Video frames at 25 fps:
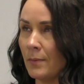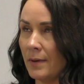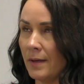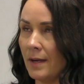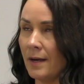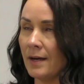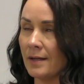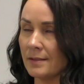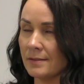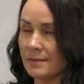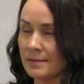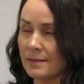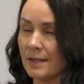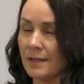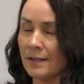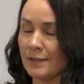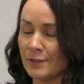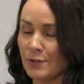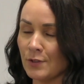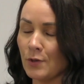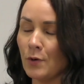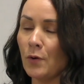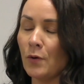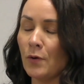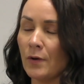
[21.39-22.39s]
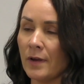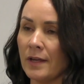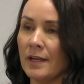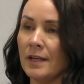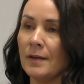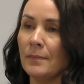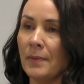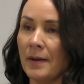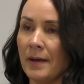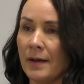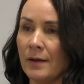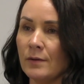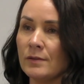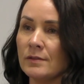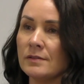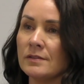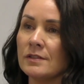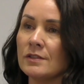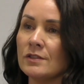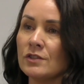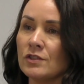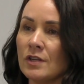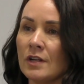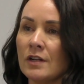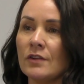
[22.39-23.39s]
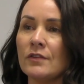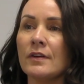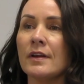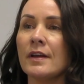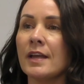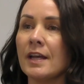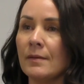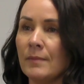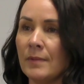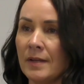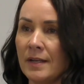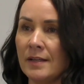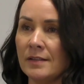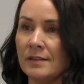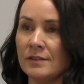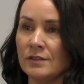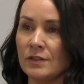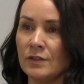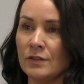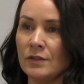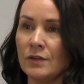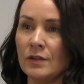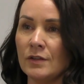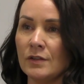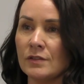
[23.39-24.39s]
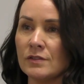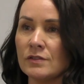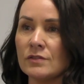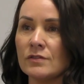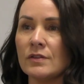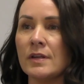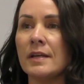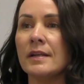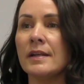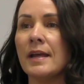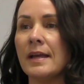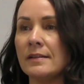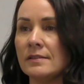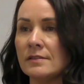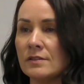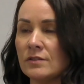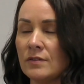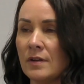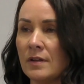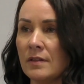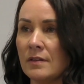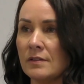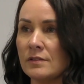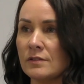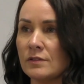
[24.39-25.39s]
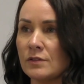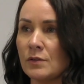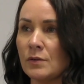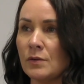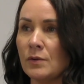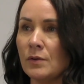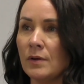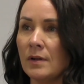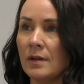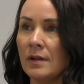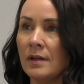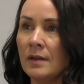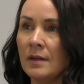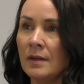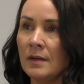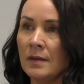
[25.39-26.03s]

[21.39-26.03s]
we are still talking about children coming into nursery and entering the school